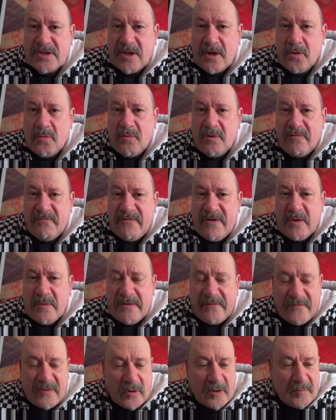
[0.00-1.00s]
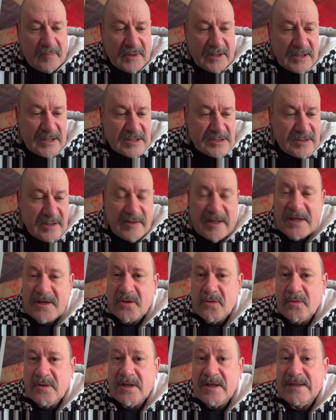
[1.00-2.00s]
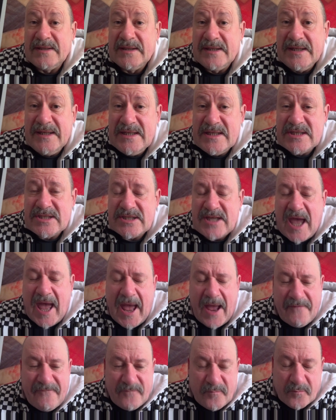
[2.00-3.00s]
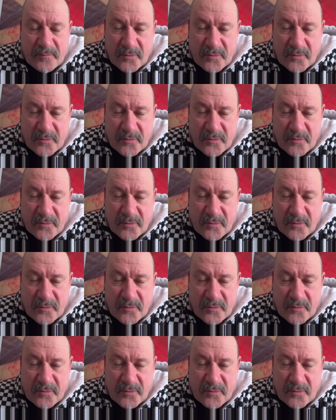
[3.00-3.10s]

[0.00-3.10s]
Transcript: though, were very, very pleased that they could at least have